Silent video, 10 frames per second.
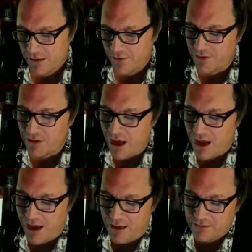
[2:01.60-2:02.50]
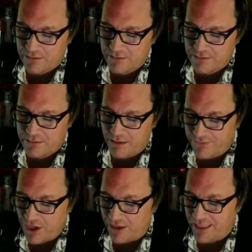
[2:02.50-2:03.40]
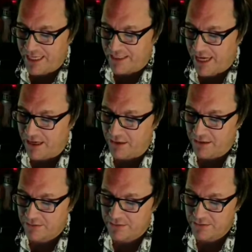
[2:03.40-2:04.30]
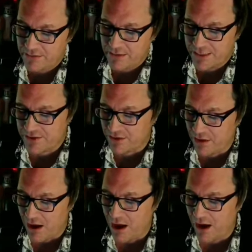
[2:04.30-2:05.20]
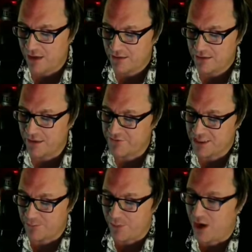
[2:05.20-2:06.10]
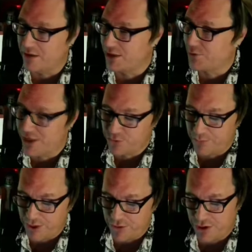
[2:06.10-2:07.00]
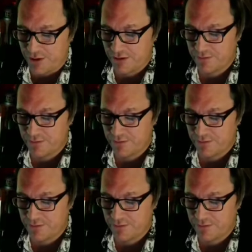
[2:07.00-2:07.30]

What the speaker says: The law of Dante's hell is the law of symbolic retribution.